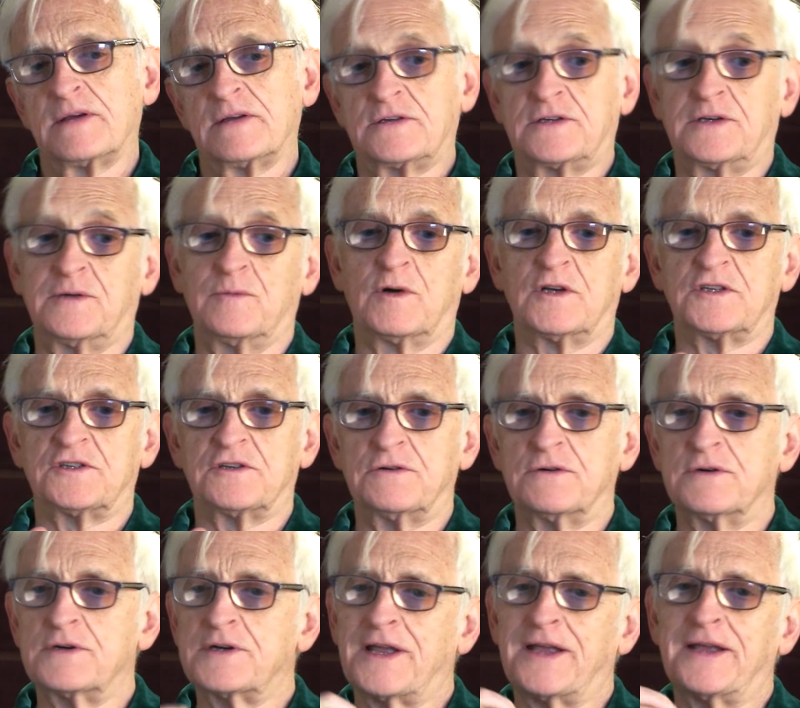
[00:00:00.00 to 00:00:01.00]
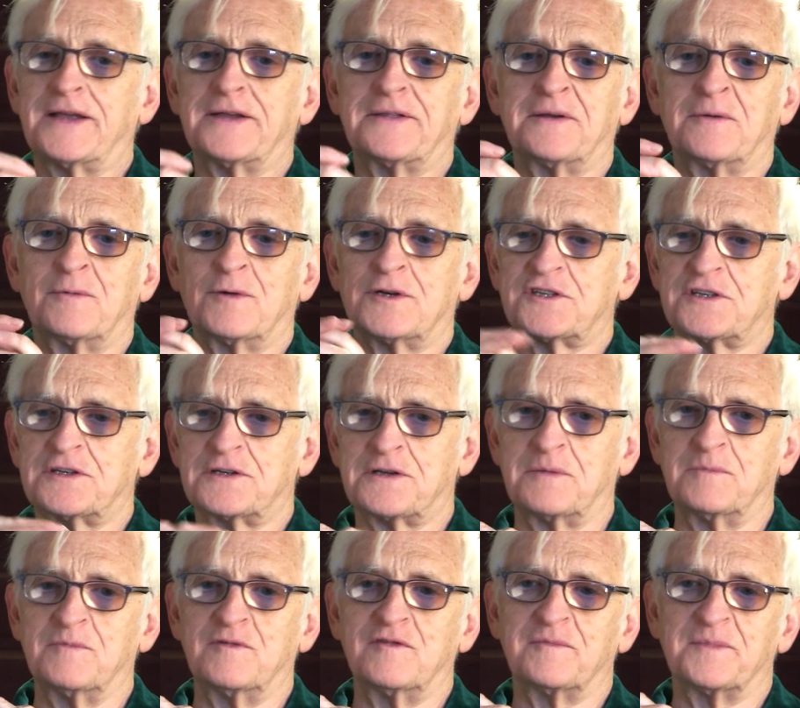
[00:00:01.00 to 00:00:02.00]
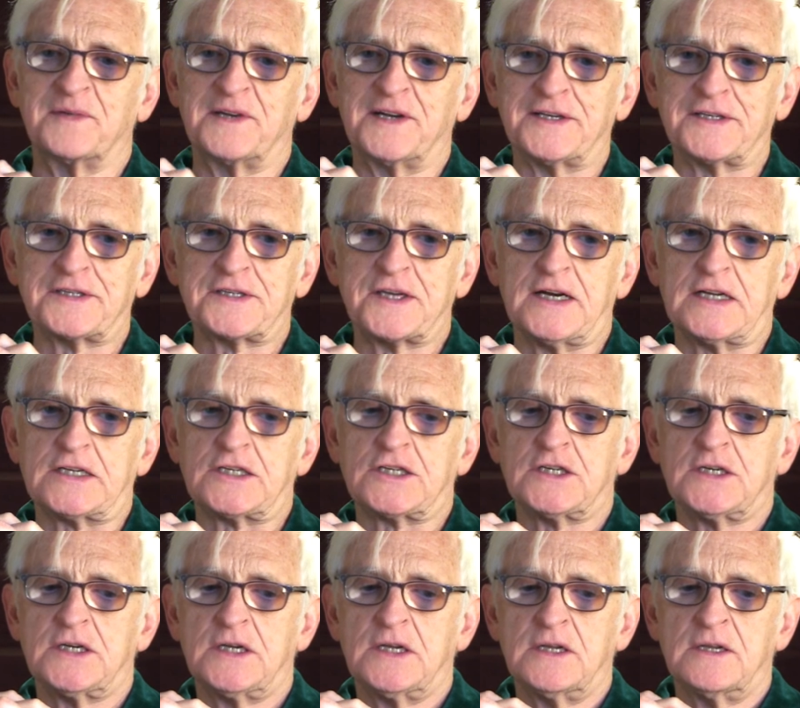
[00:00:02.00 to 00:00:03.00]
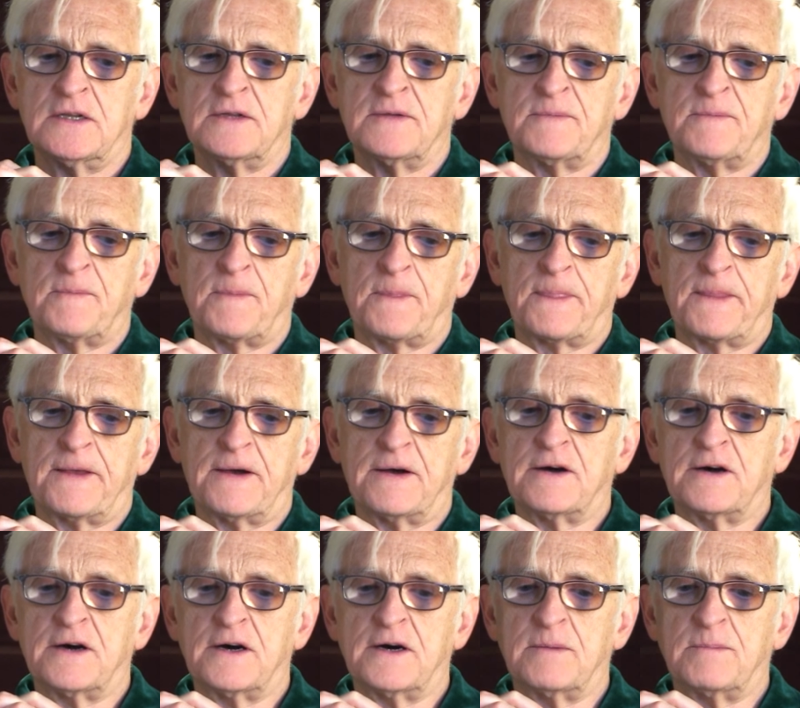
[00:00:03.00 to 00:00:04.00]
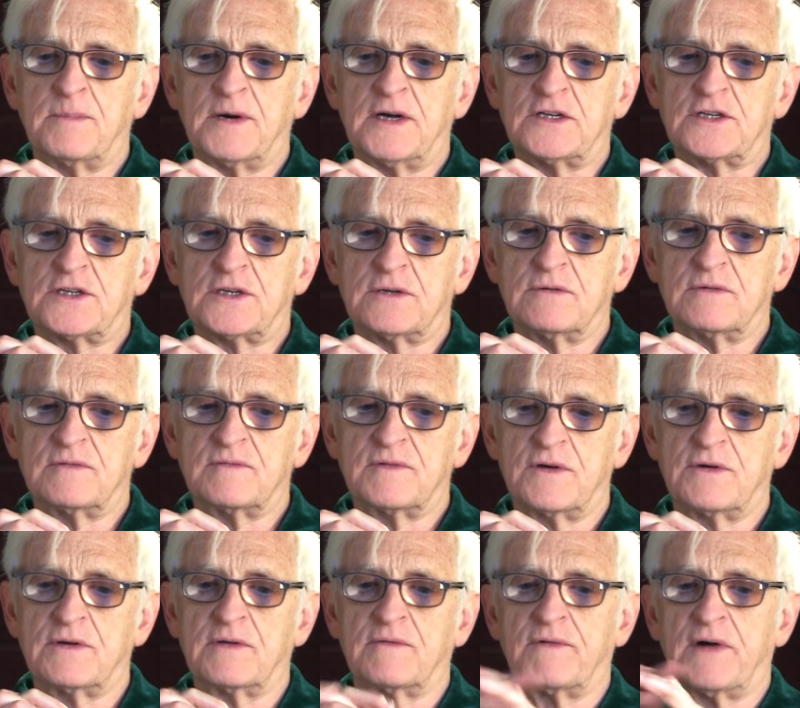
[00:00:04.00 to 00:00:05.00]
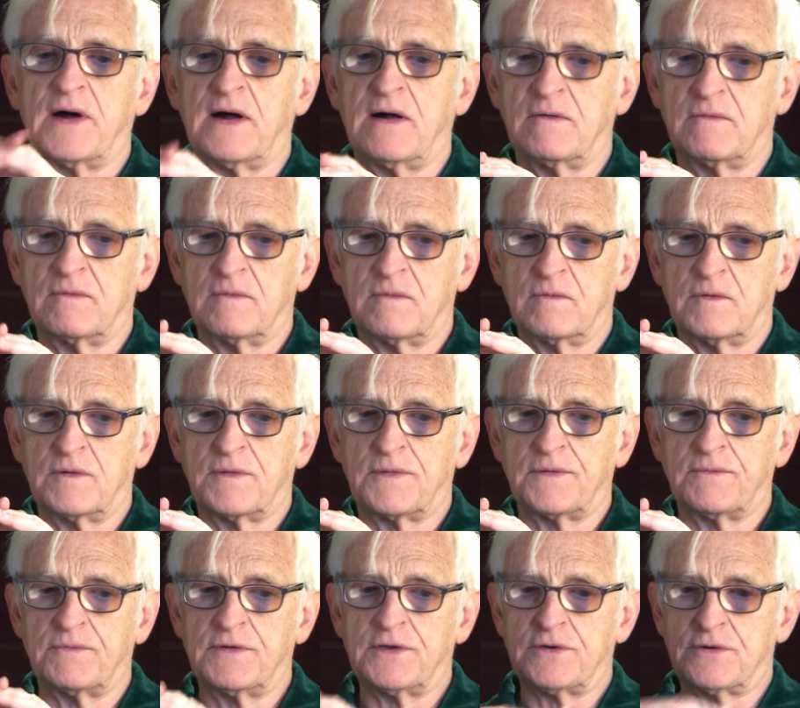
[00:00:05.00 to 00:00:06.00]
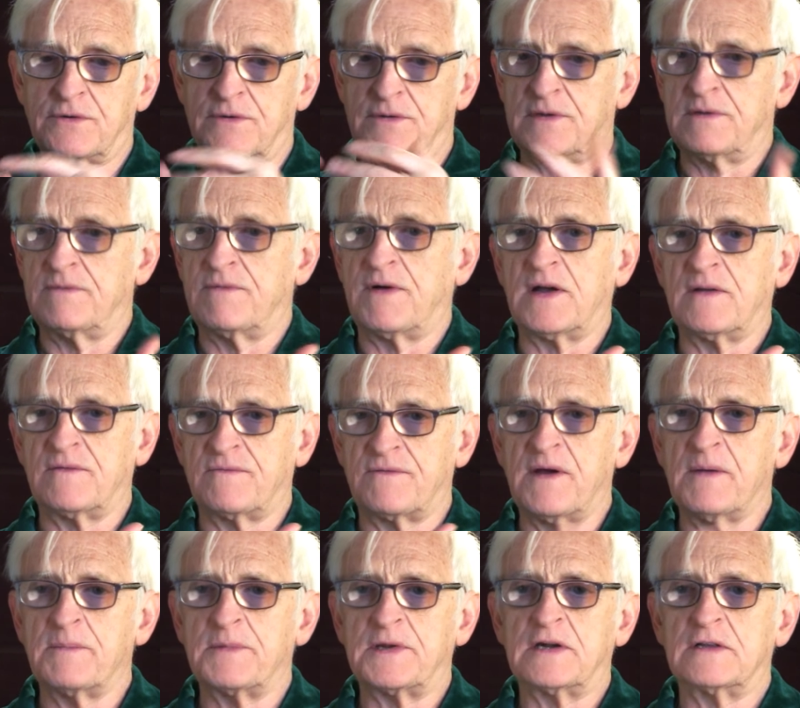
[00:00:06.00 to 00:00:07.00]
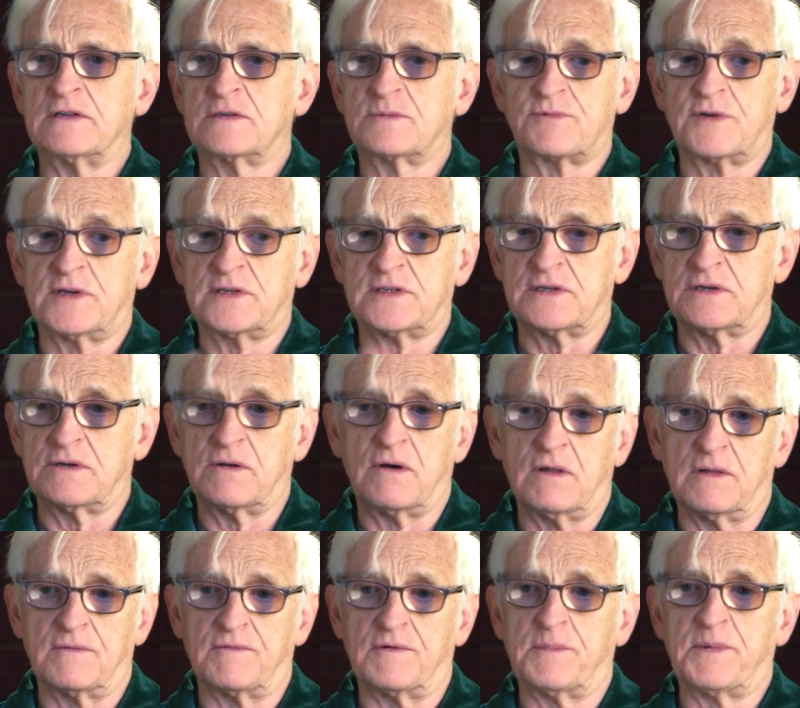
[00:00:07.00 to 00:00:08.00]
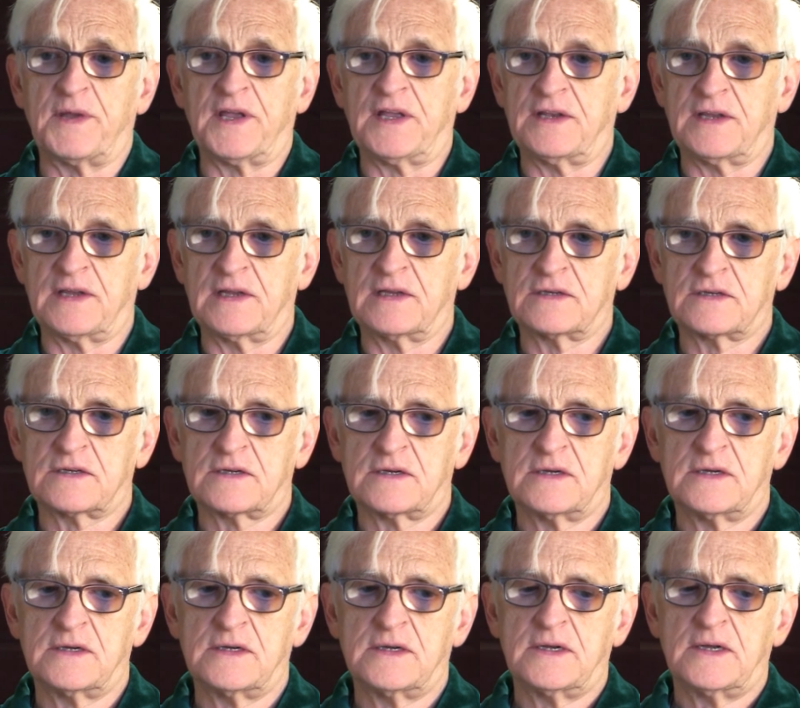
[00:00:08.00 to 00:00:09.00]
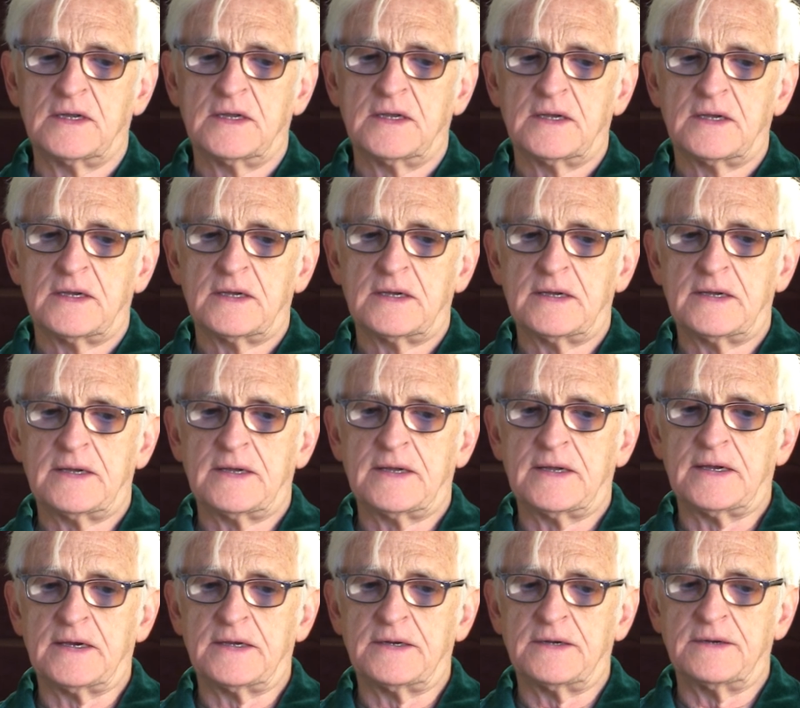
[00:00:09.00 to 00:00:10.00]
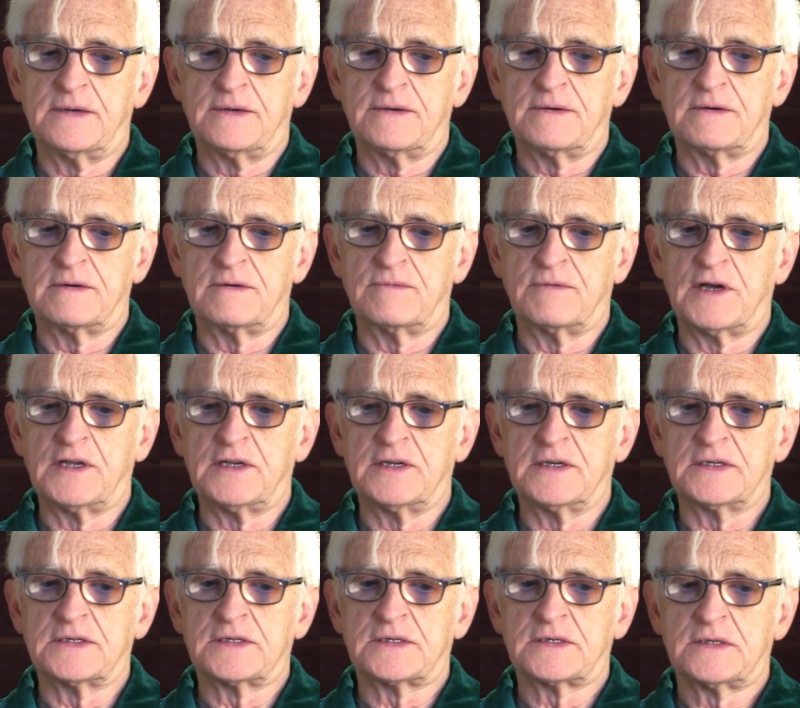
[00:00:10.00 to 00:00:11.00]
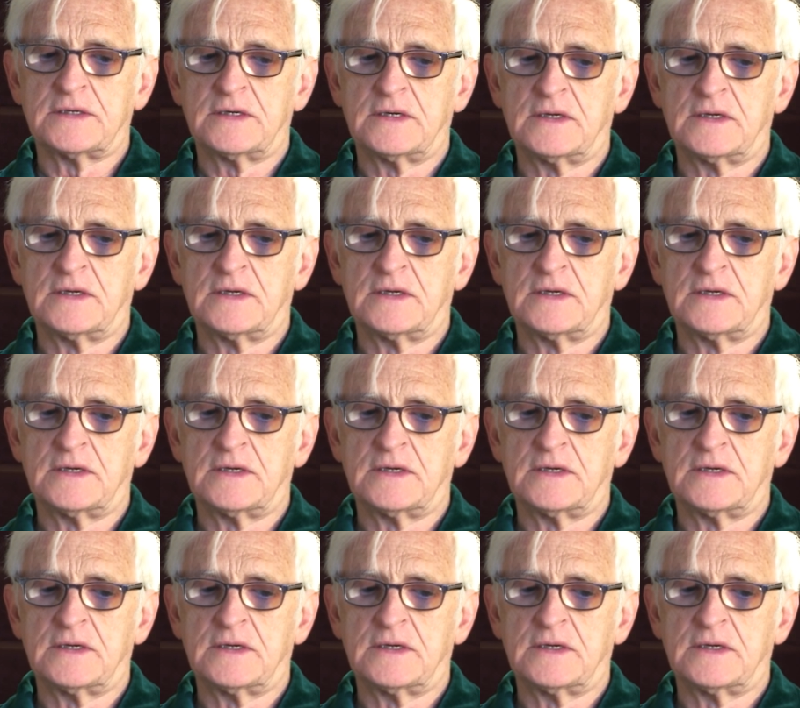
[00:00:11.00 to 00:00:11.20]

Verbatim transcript: She was in her day, and there wasn't a movement as such. Uh, but she was very involved with the return of the divine feminines, present in all of her paintings and her writings.